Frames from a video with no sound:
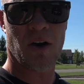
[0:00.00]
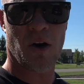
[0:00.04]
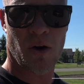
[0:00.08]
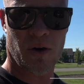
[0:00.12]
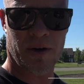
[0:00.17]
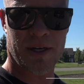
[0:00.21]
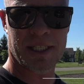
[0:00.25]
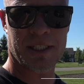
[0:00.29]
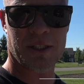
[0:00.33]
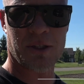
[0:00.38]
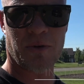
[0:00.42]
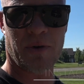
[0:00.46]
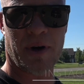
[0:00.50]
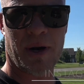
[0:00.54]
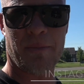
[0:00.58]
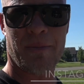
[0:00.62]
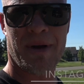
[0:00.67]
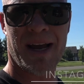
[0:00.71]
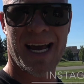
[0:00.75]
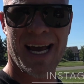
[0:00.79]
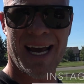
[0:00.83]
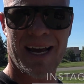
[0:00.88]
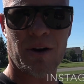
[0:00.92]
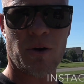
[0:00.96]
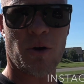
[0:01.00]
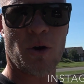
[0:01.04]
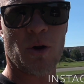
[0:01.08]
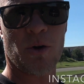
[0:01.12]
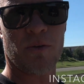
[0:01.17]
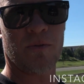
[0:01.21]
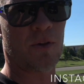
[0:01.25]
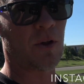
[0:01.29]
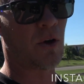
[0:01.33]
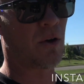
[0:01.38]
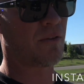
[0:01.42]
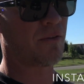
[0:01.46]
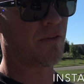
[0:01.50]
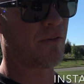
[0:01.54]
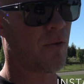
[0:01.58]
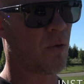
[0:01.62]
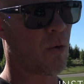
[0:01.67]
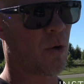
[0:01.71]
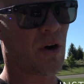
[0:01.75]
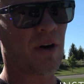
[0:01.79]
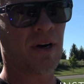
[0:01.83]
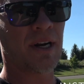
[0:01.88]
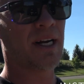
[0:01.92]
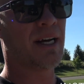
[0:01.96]
on Instagram at
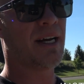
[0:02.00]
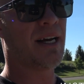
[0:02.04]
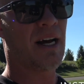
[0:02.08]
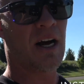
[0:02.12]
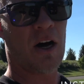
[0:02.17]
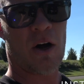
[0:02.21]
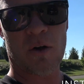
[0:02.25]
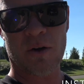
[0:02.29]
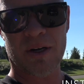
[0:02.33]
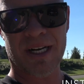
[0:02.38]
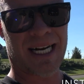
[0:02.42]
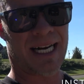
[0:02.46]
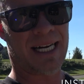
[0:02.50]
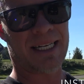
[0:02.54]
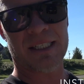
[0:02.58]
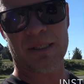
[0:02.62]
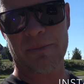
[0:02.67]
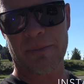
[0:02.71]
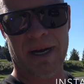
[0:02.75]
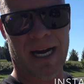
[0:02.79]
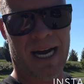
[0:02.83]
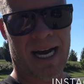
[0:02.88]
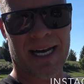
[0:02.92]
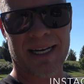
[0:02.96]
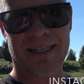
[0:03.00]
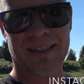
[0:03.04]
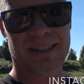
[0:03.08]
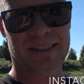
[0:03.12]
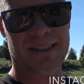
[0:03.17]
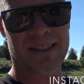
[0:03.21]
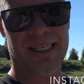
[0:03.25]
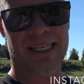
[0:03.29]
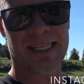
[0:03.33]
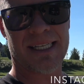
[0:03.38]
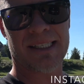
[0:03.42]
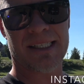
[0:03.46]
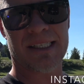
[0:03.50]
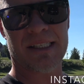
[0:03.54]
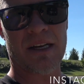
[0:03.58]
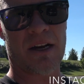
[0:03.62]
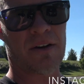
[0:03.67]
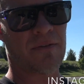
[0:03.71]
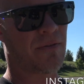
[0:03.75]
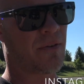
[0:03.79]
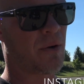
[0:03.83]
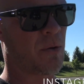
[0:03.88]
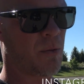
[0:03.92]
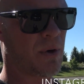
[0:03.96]
autovlog4. All kinds of behind the scenes
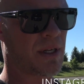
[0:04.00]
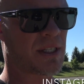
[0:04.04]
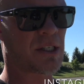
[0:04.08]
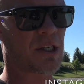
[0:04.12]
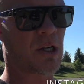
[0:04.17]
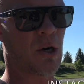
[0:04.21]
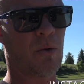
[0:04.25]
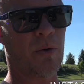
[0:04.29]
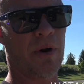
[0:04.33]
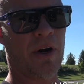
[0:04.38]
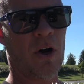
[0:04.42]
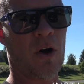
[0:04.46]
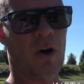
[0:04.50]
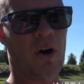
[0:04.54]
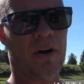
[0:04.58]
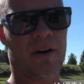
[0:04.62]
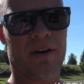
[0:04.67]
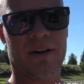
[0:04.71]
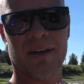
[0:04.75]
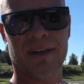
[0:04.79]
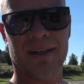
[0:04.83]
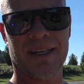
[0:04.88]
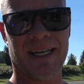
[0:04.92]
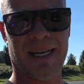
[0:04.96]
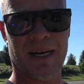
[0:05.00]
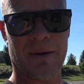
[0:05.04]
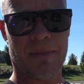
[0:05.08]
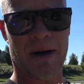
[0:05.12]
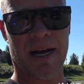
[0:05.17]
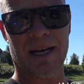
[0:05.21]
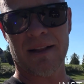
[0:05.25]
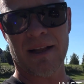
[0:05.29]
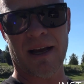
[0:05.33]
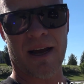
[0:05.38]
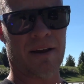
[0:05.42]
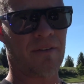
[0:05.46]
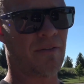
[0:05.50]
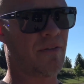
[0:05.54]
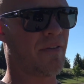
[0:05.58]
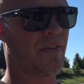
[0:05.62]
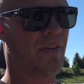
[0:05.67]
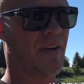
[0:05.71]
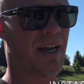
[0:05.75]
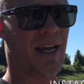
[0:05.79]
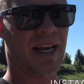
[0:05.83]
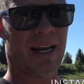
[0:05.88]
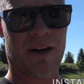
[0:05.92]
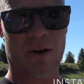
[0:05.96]
stuff of what's going on in my
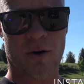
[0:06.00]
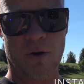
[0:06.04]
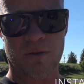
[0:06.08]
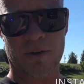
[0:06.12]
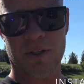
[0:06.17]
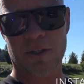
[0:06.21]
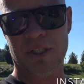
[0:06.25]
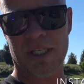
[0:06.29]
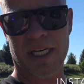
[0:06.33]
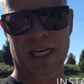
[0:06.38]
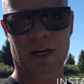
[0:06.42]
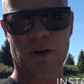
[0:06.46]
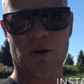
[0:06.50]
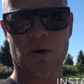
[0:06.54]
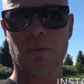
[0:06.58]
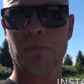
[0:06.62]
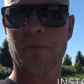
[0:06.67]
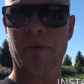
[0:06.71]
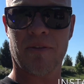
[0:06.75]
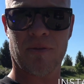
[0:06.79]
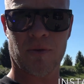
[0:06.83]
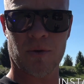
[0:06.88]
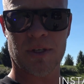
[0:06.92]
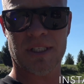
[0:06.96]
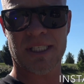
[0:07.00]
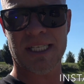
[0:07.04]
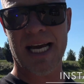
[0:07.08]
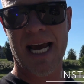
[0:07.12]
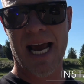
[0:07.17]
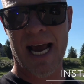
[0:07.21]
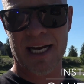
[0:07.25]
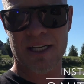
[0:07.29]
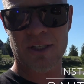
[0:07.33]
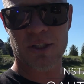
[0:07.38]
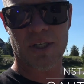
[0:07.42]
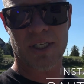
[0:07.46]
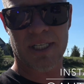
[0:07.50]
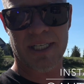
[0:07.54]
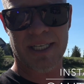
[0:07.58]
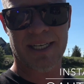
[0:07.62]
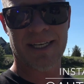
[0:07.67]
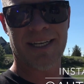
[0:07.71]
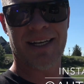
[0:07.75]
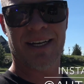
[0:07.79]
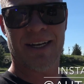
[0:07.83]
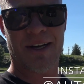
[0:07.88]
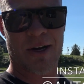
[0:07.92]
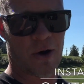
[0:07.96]
life and on the channel before it's actually
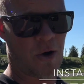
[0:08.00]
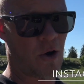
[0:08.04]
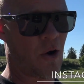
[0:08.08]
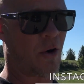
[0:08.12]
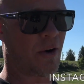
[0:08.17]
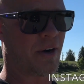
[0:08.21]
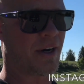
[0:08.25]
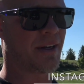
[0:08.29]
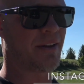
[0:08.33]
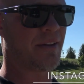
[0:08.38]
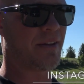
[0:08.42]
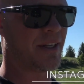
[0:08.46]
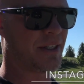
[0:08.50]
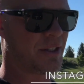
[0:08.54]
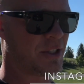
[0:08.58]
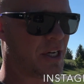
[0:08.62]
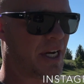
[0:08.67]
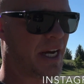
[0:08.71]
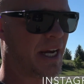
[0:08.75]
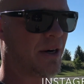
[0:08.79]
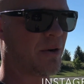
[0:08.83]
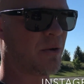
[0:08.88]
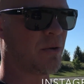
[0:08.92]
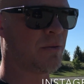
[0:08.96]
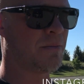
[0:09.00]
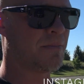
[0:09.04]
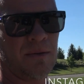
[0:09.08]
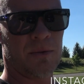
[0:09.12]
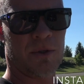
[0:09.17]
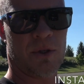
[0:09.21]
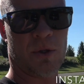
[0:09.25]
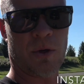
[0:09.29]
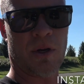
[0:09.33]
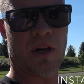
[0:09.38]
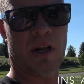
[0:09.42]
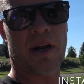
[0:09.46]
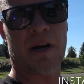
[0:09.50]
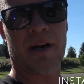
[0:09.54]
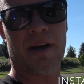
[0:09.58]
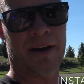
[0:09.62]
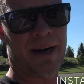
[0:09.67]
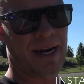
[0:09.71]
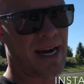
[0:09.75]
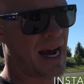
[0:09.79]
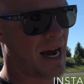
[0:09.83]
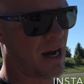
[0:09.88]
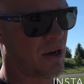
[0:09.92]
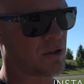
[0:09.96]
on the channel. We do a lot of
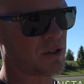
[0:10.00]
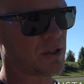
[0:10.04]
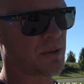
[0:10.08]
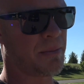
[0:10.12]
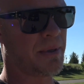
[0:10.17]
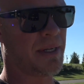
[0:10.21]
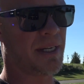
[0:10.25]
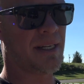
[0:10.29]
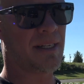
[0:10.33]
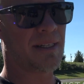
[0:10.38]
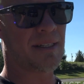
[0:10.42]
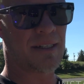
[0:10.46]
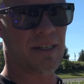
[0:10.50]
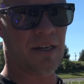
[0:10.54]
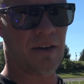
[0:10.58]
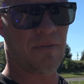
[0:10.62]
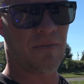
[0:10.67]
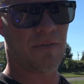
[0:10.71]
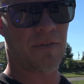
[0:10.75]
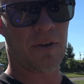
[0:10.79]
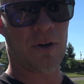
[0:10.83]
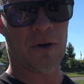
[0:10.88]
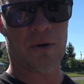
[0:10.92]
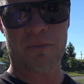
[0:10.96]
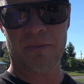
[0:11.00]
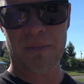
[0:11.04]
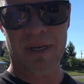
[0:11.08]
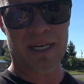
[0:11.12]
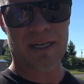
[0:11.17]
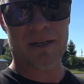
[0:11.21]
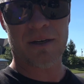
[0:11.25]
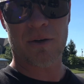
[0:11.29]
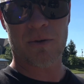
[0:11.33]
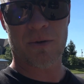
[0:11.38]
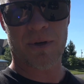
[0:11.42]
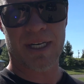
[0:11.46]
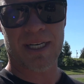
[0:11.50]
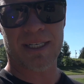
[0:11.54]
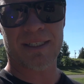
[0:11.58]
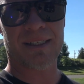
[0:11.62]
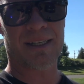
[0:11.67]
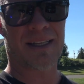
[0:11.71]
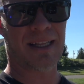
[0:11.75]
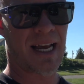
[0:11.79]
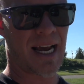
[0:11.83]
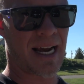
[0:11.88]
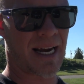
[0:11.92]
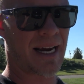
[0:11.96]
announcements of, you know, meet and greets
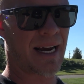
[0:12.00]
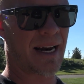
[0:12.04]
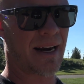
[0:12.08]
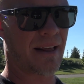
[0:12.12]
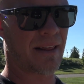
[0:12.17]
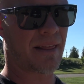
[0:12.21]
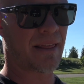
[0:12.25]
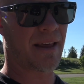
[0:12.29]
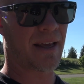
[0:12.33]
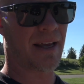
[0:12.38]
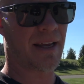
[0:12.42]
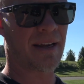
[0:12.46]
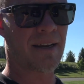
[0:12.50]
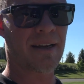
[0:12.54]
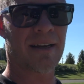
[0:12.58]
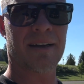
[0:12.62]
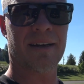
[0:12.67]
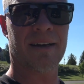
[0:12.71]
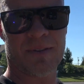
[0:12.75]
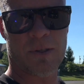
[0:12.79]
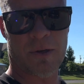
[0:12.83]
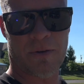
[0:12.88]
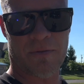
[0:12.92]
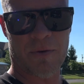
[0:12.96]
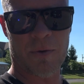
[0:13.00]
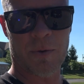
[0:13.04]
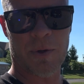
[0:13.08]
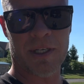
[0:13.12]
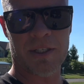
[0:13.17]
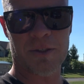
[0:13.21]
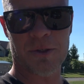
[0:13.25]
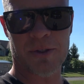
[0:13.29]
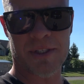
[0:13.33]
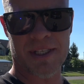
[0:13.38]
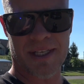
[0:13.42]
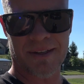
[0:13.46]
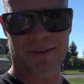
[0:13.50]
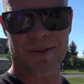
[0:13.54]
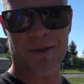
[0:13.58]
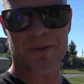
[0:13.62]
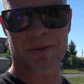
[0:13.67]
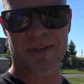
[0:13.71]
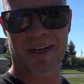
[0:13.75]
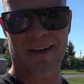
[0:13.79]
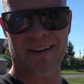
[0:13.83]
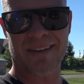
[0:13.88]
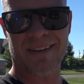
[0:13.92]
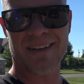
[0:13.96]
and that kind of thing. So if you're interested in
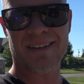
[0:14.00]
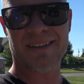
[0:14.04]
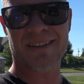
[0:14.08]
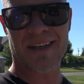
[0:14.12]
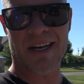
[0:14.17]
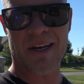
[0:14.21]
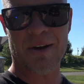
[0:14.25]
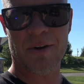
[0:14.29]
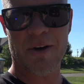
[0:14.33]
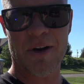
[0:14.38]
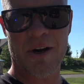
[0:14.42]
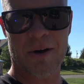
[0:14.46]
those kind of things, now you